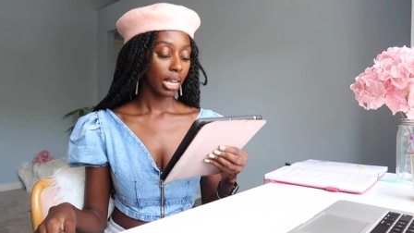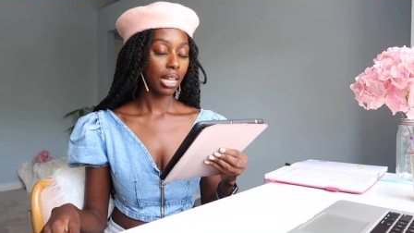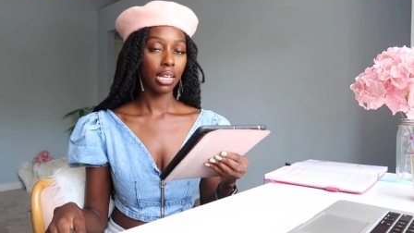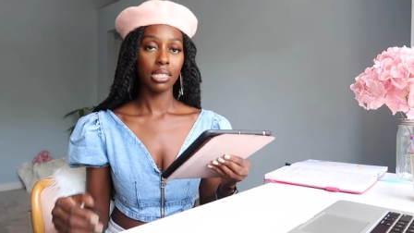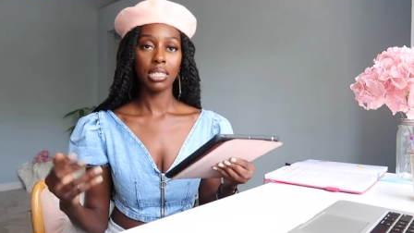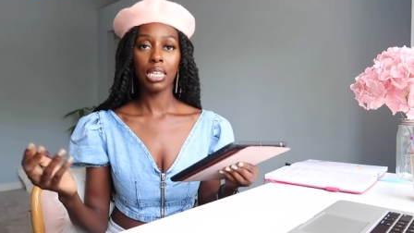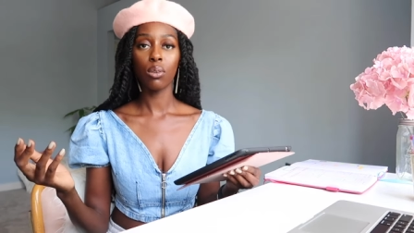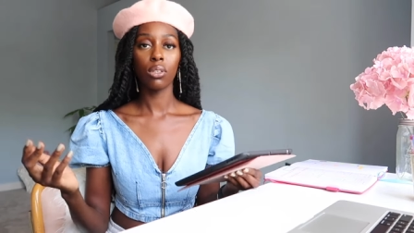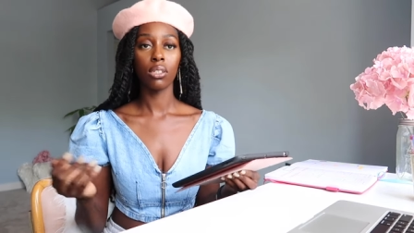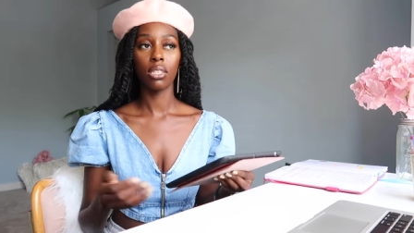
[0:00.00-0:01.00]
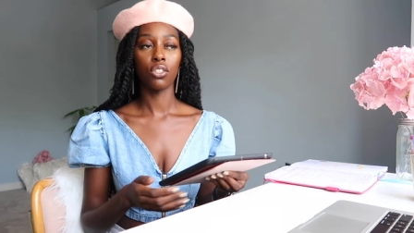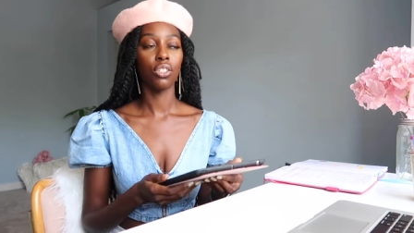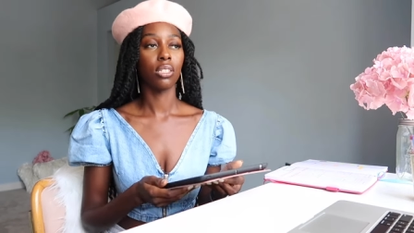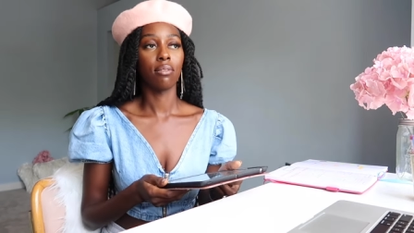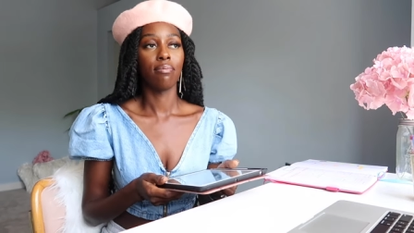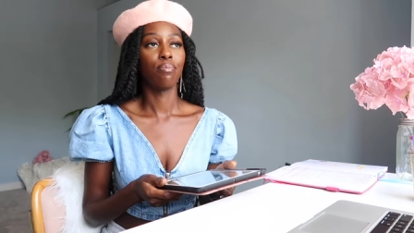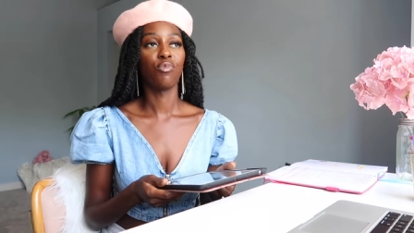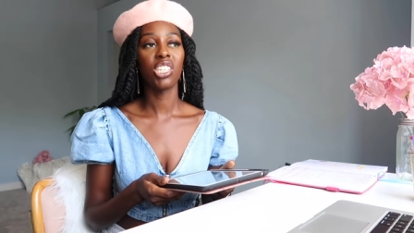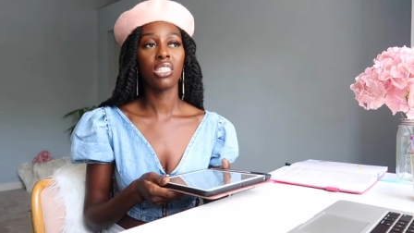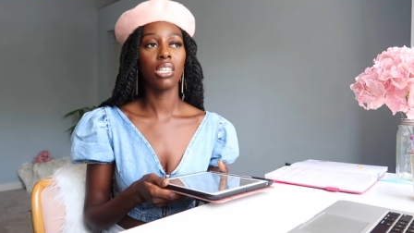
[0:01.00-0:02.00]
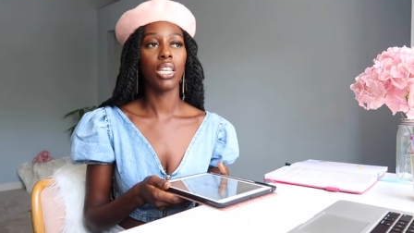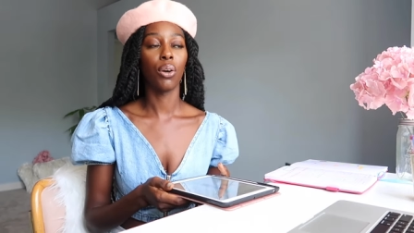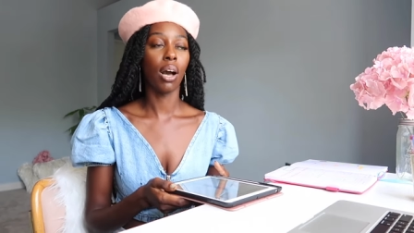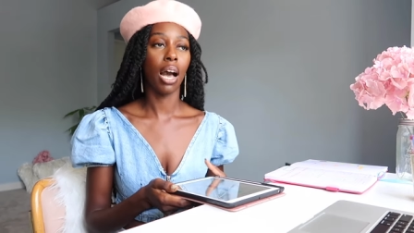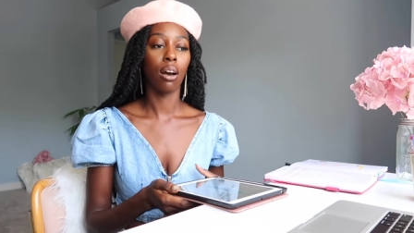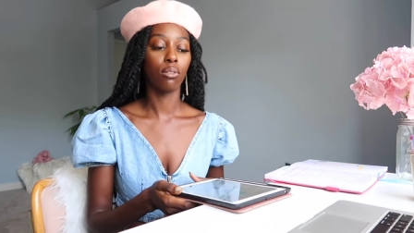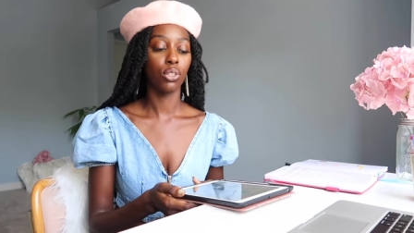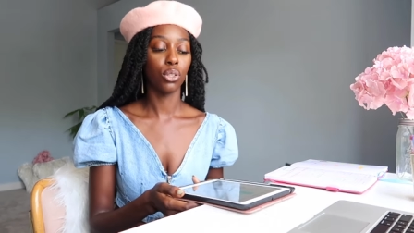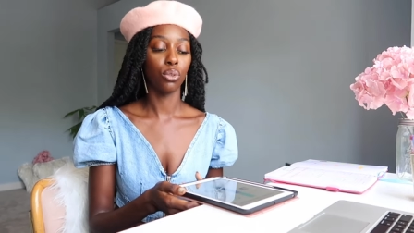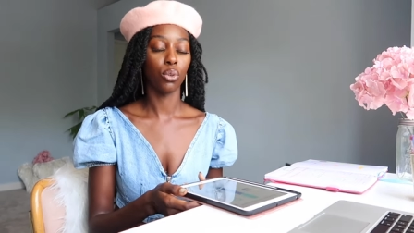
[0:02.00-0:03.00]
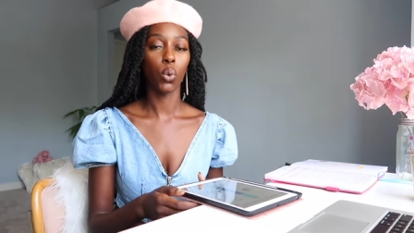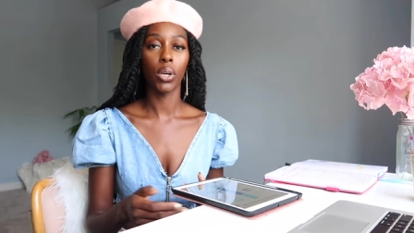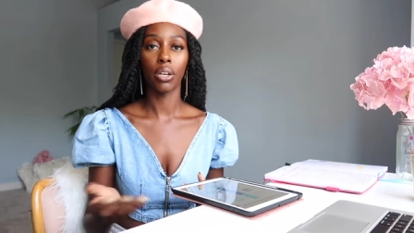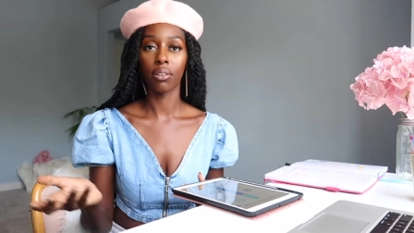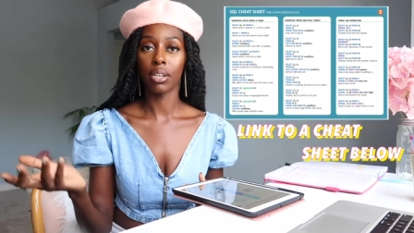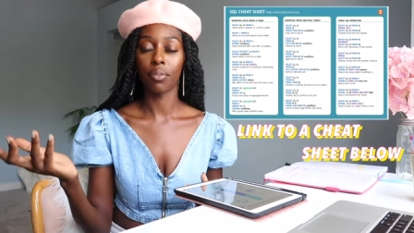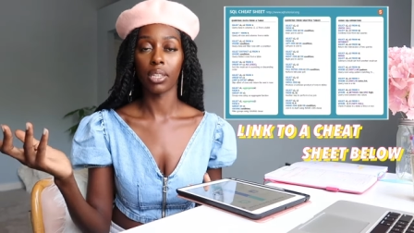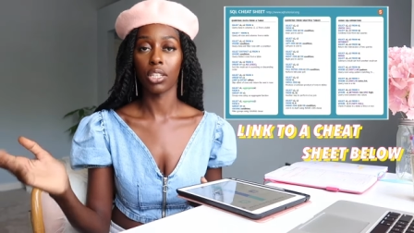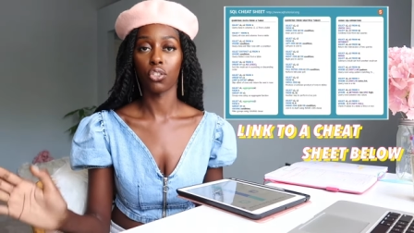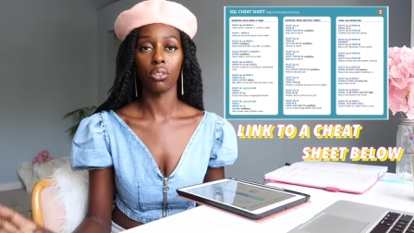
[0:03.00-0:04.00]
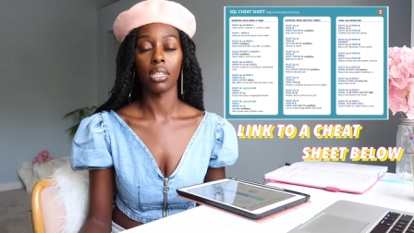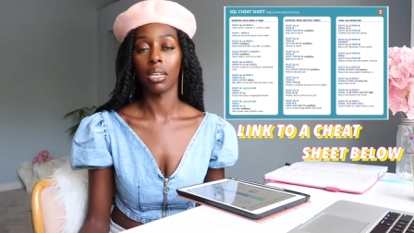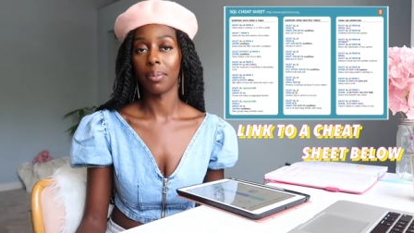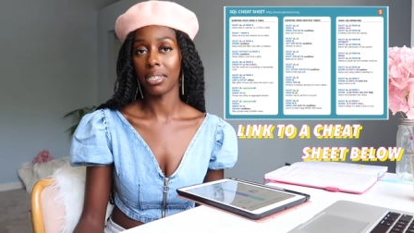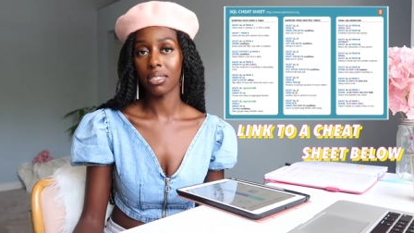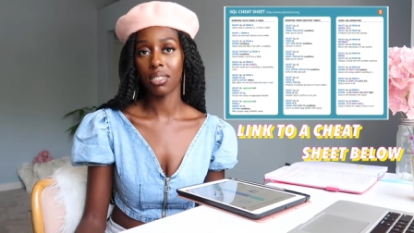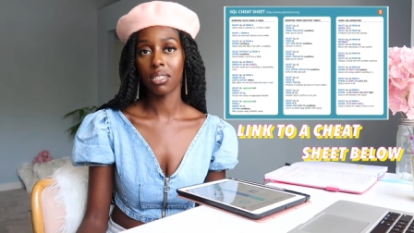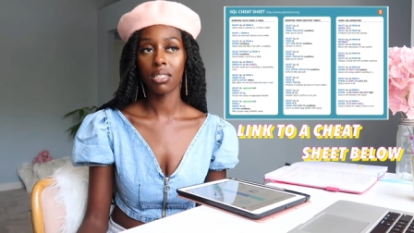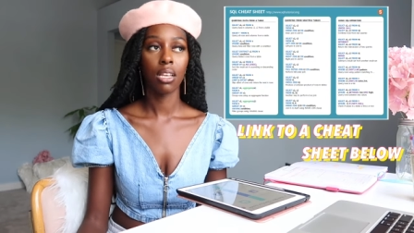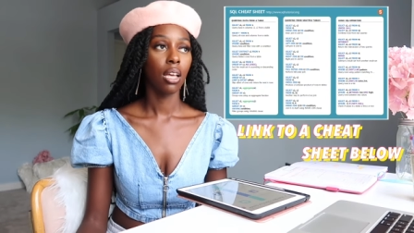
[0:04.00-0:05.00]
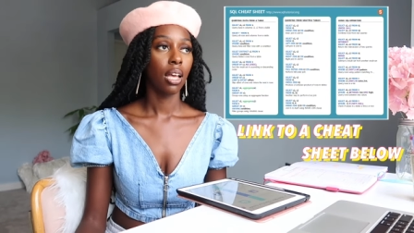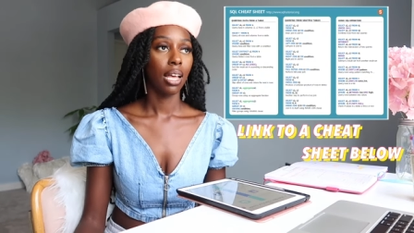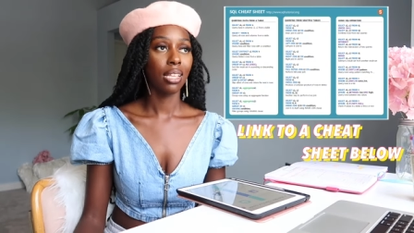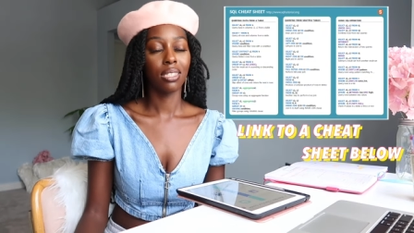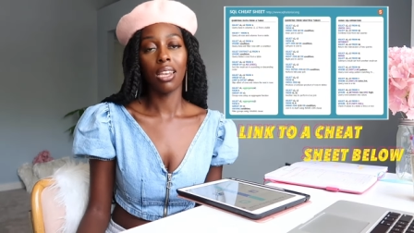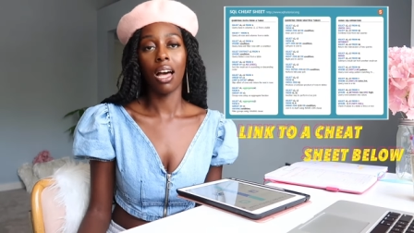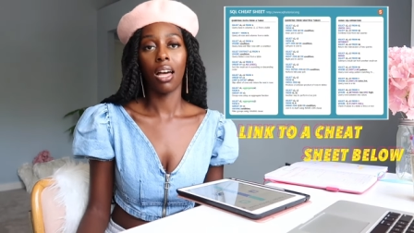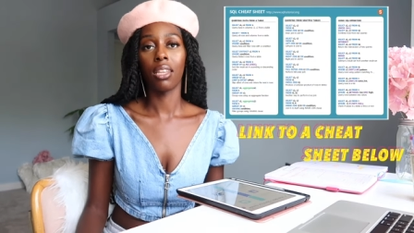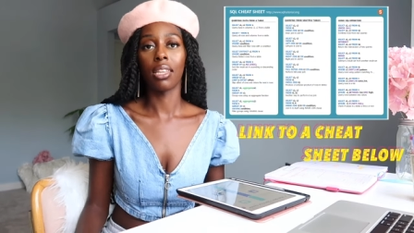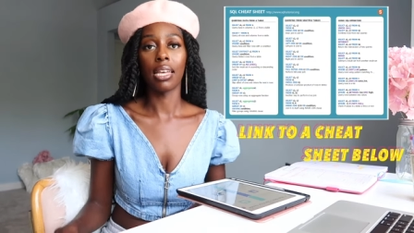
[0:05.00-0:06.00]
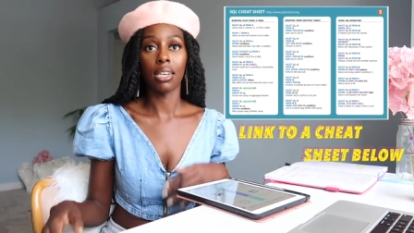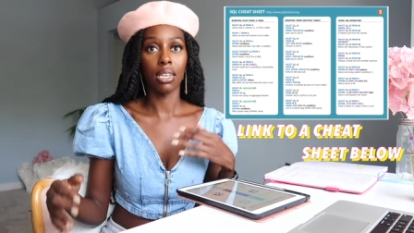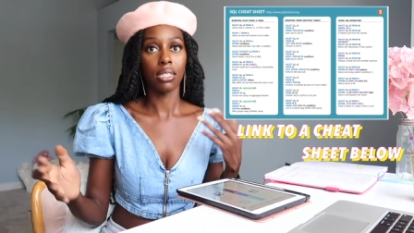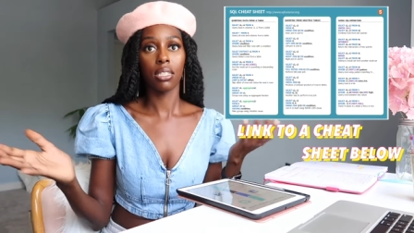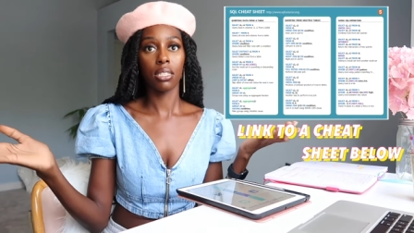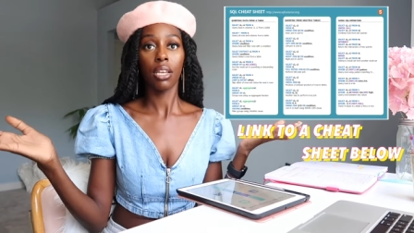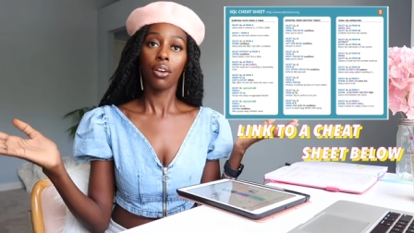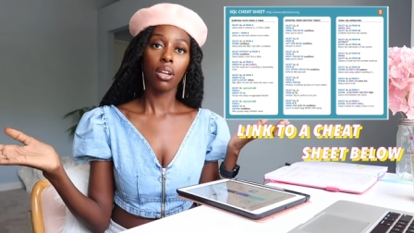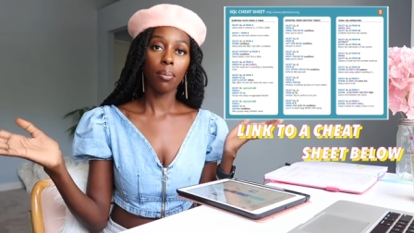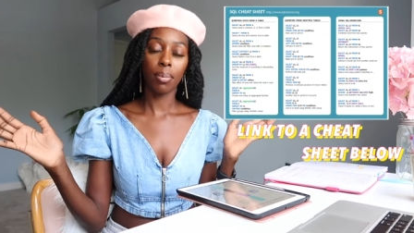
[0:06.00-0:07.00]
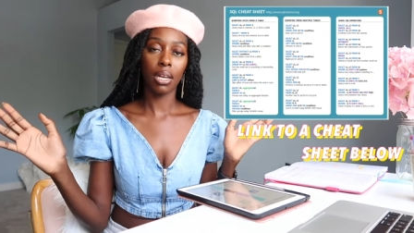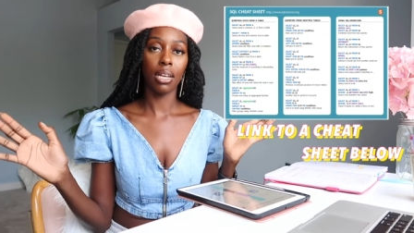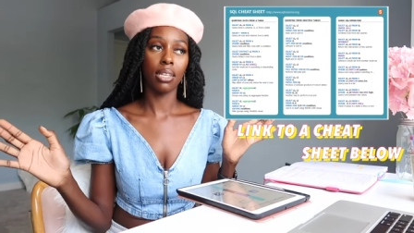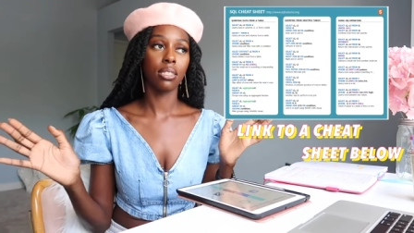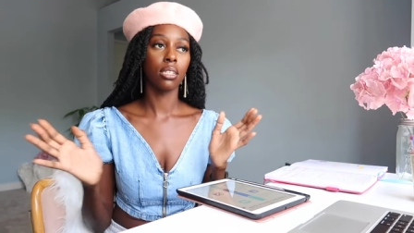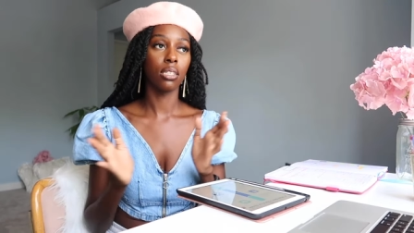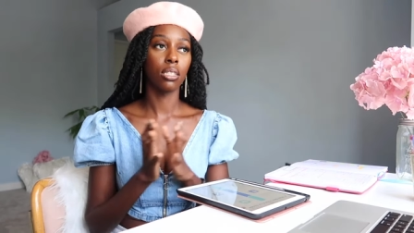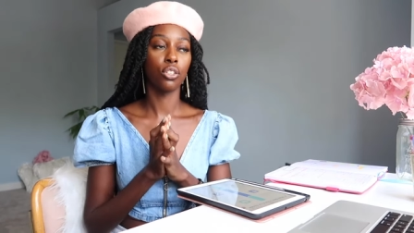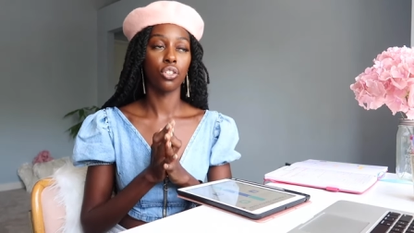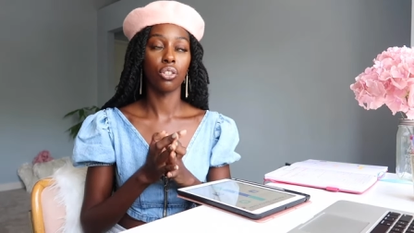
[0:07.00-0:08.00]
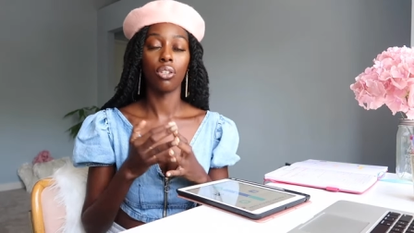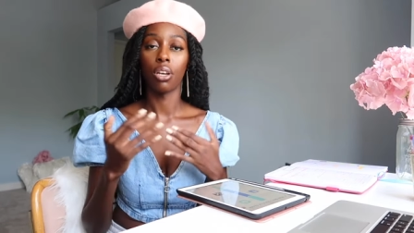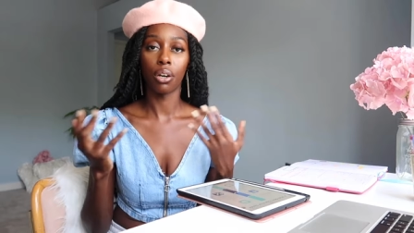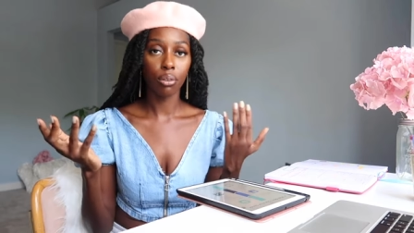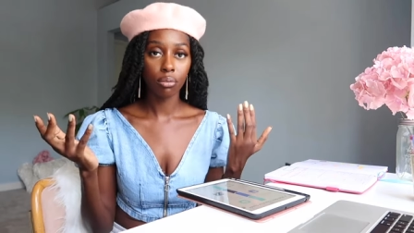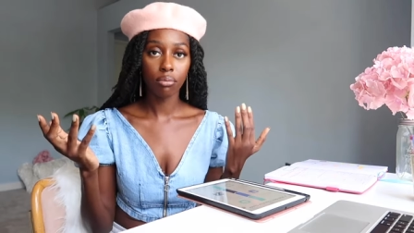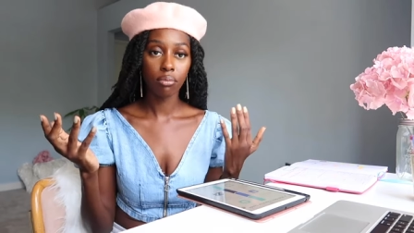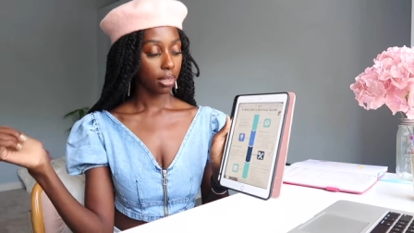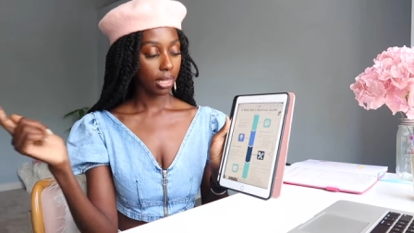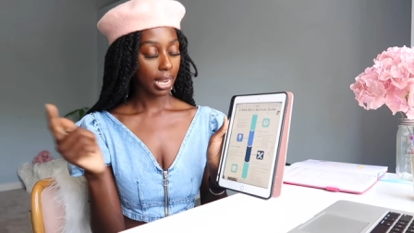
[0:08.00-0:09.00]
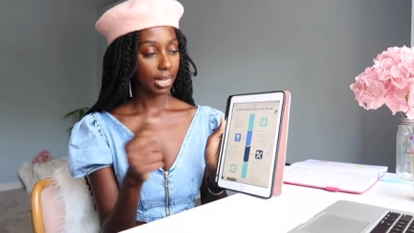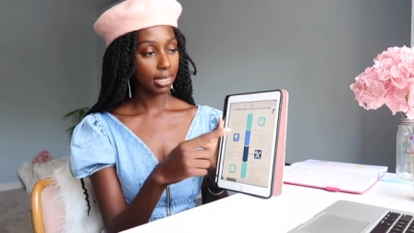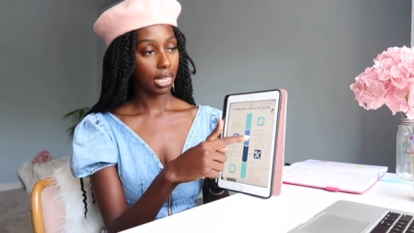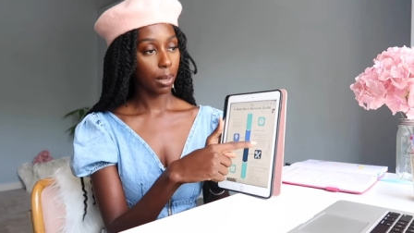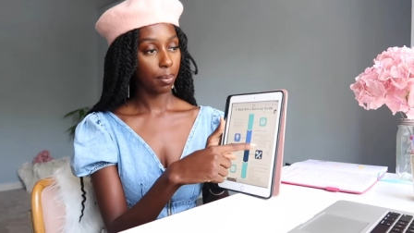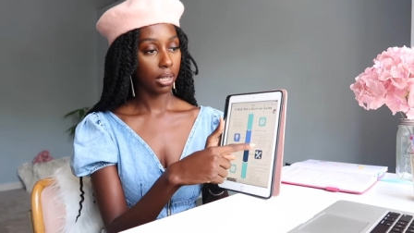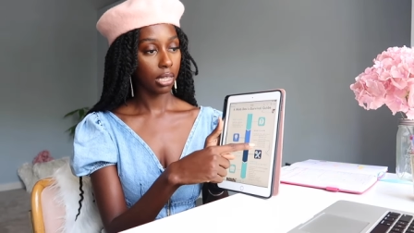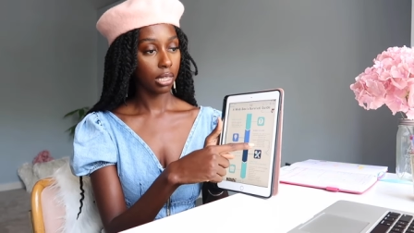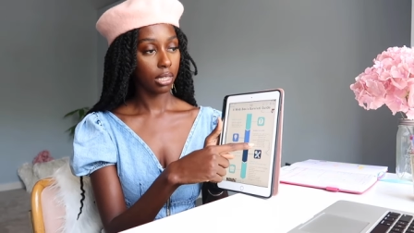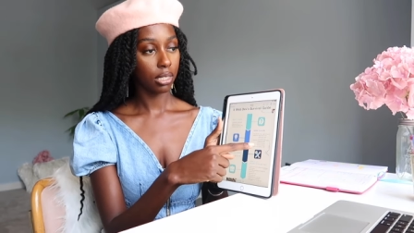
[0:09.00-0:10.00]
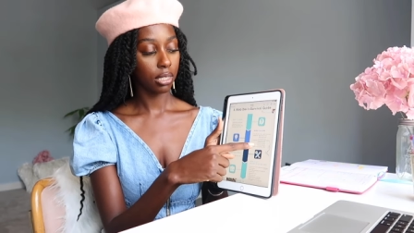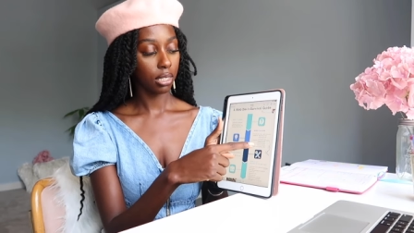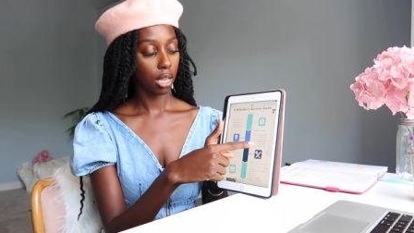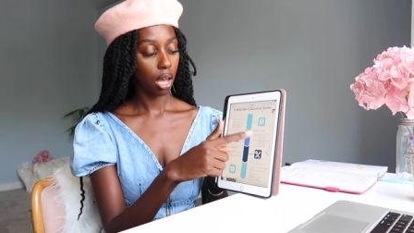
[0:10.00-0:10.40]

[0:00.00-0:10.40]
And S Q L is just just to know how to query relational databases. It's not like necessary, but it's good to just know. The next step is